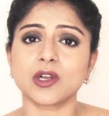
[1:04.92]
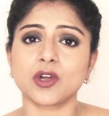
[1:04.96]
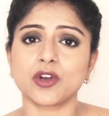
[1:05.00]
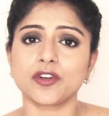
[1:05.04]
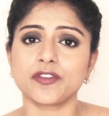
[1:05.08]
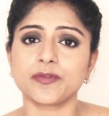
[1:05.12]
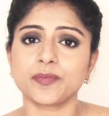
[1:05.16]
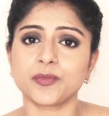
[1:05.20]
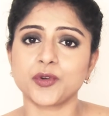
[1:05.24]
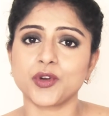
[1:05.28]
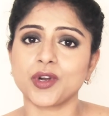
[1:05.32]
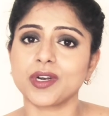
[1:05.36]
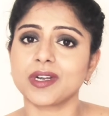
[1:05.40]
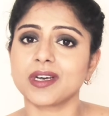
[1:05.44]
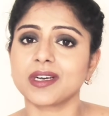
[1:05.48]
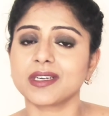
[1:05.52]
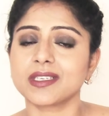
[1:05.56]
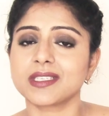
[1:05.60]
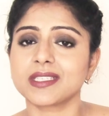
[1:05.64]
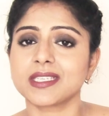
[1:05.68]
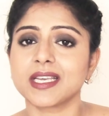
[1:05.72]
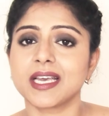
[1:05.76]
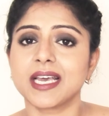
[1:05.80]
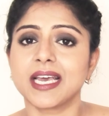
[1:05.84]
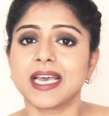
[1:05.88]
A lot of
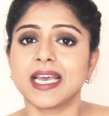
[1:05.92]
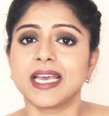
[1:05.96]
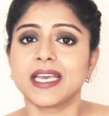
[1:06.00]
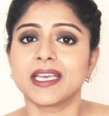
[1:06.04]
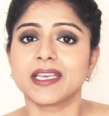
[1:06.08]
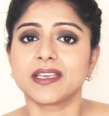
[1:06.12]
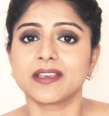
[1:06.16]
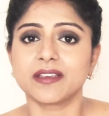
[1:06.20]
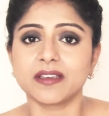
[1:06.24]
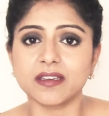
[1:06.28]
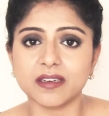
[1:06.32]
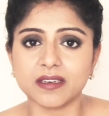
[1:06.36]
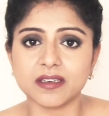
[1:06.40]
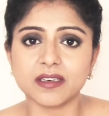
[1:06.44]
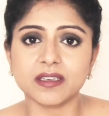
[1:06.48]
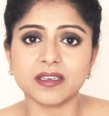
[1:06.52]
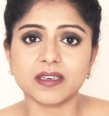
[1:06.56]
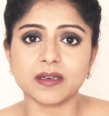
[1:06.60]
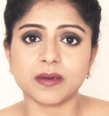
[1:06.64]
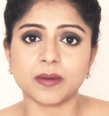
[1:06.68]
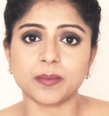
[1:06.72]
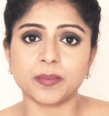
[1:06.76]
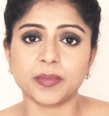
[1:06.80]
products here,